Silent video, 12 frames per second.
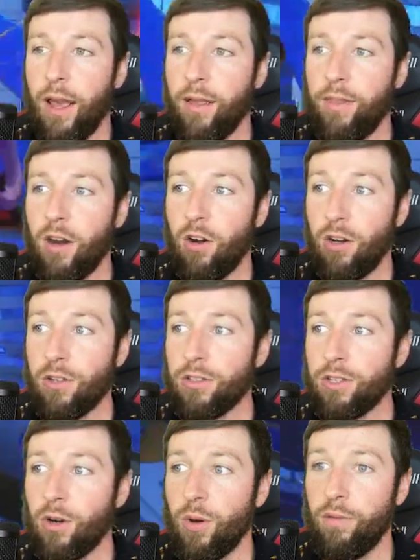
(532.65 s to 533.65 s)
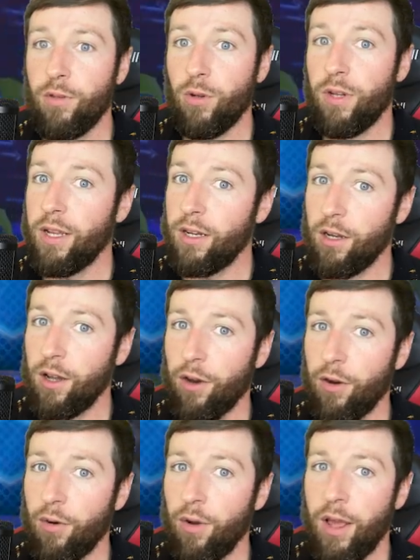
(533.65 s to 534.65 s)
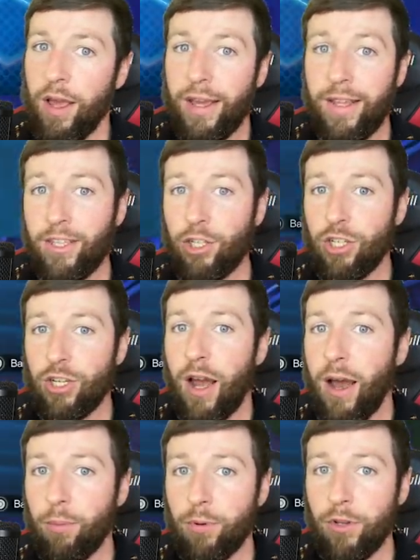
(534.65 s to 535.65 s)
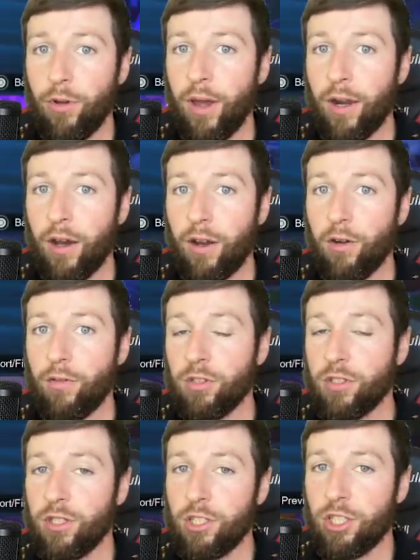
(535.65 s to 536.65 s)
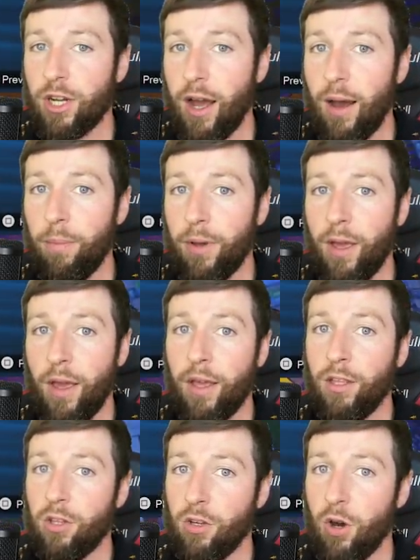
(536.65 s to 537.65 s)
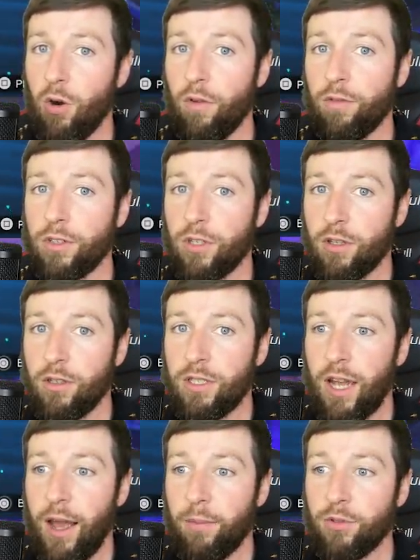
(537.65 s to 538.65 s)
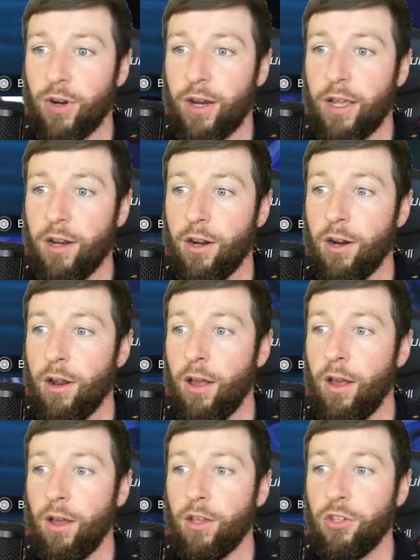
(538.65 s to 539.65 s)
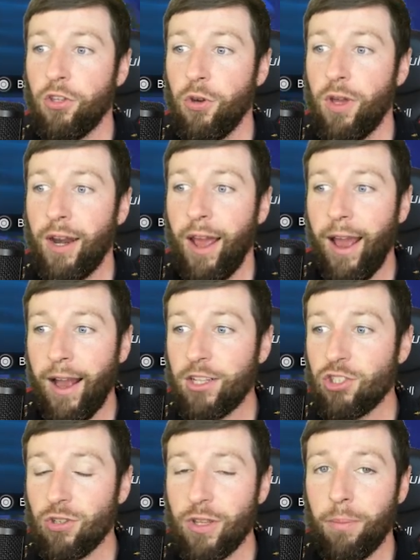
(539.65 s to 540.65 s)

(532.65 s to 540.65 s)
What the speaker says: And then also, if you didn't know, in the shop, when you head on over to the shop, you go over to the tabs right here, you can actually